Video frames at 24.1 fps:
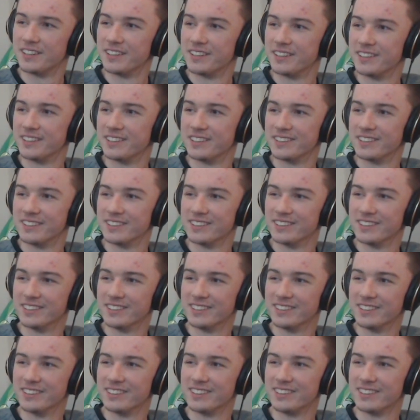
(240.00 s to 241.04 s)

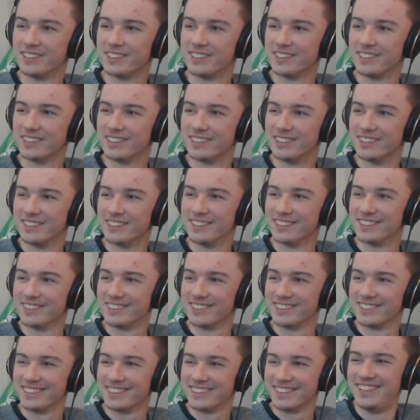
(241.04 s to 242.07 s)

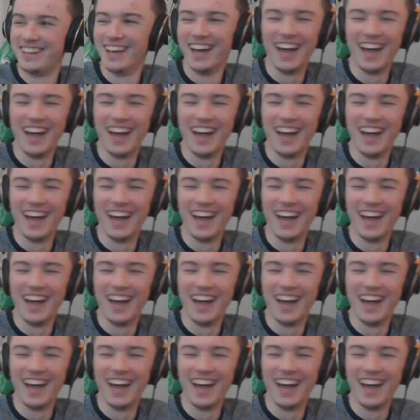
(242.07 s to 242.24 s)
[no speech]